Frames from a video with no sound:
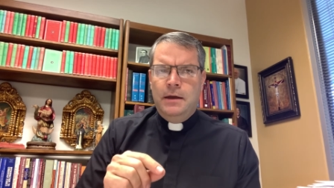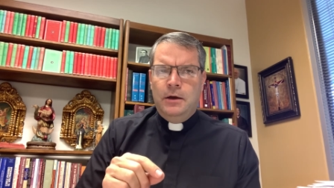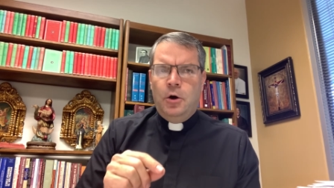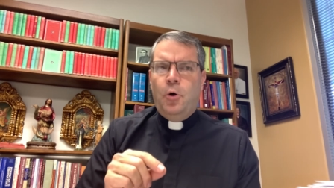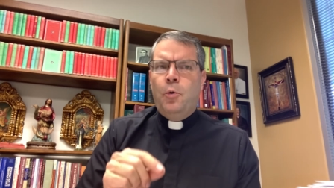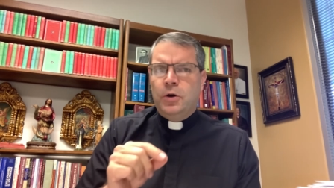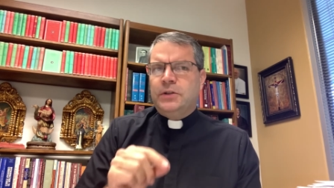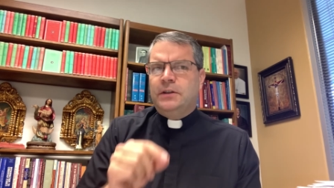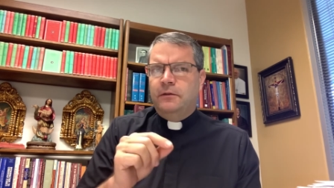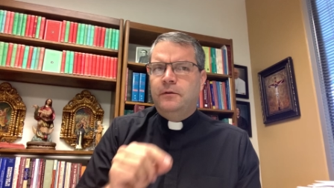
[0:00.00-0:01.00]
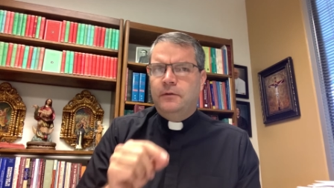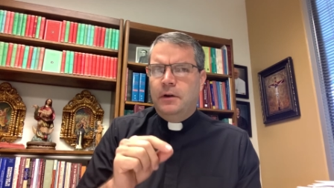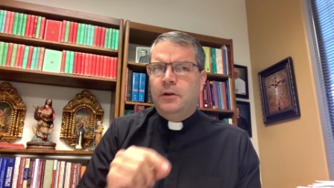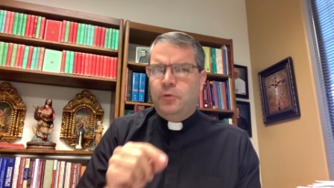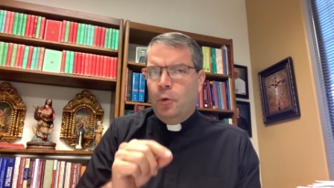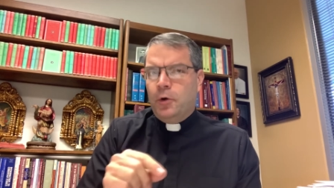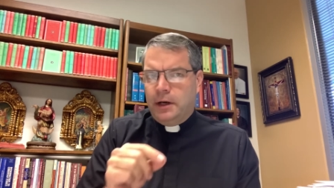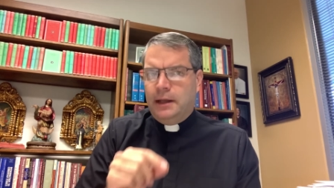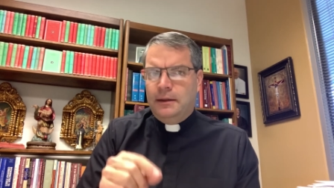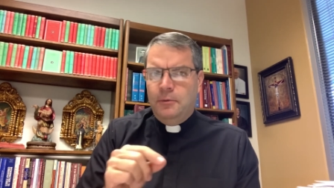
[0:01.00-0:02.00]
coercive
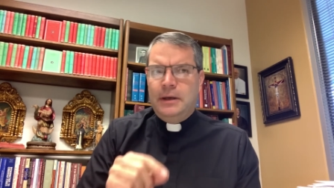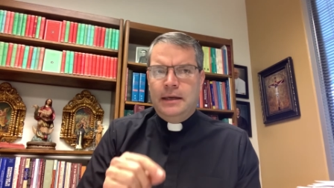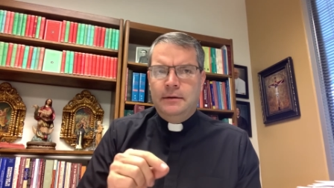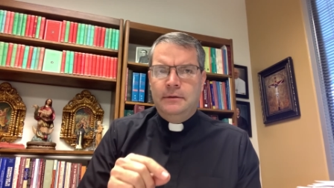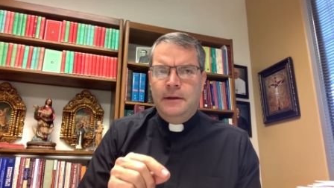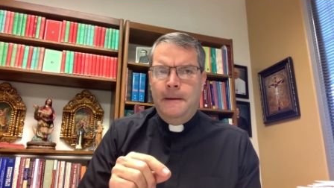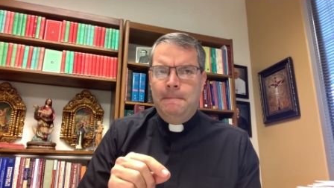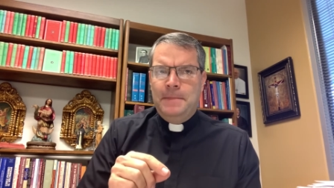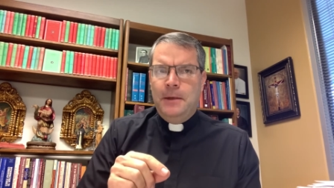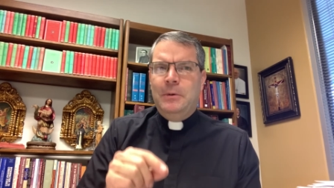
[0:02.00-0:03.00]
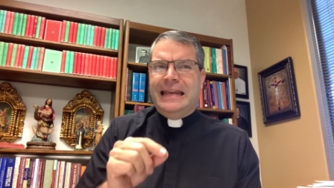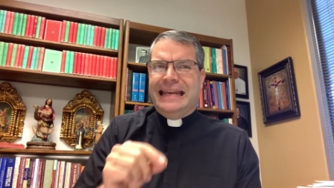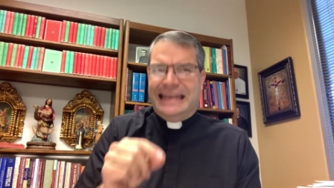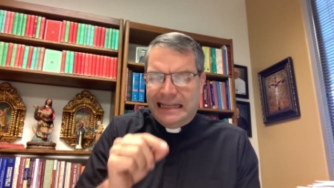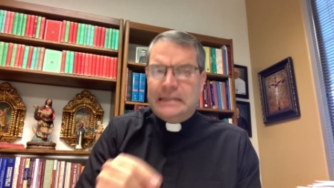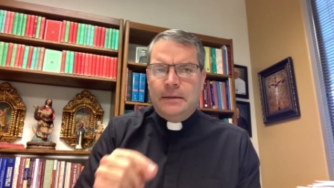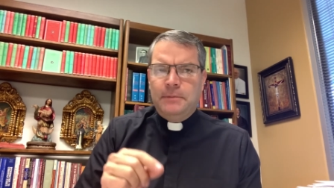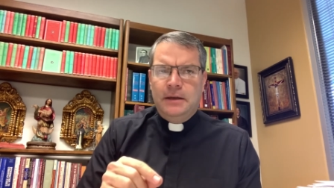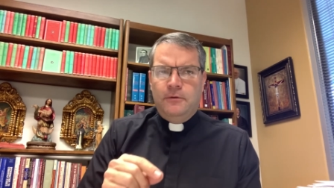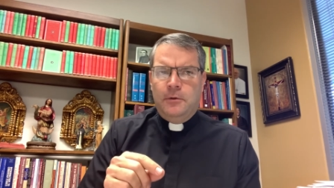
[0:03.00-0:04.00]
authority, that we can get
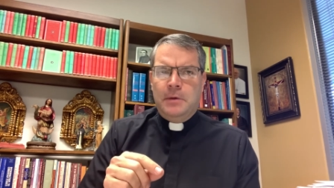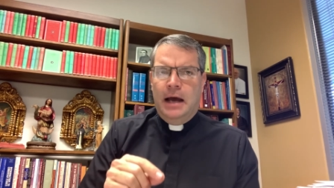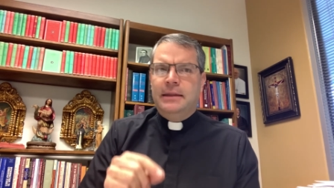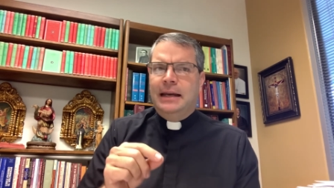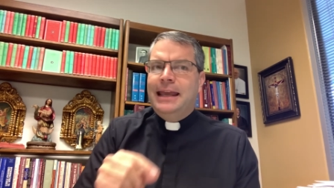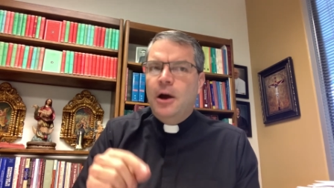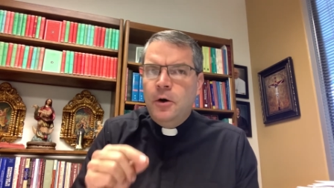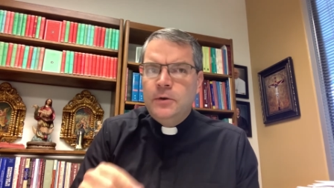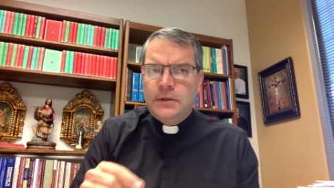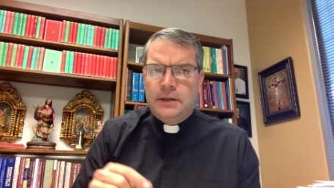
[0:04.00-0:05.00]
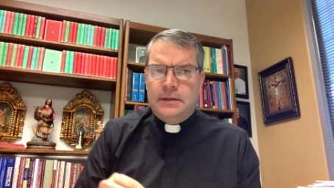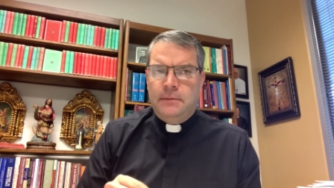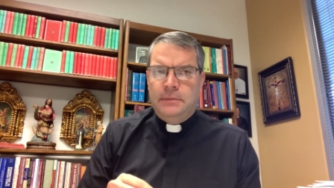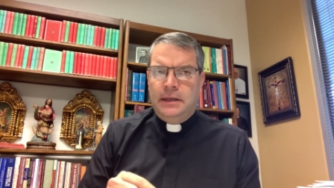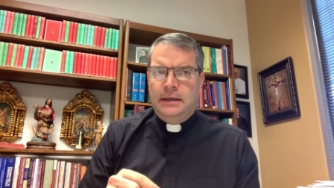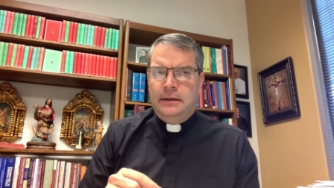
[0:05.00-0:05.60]
something from God, that he owes us something,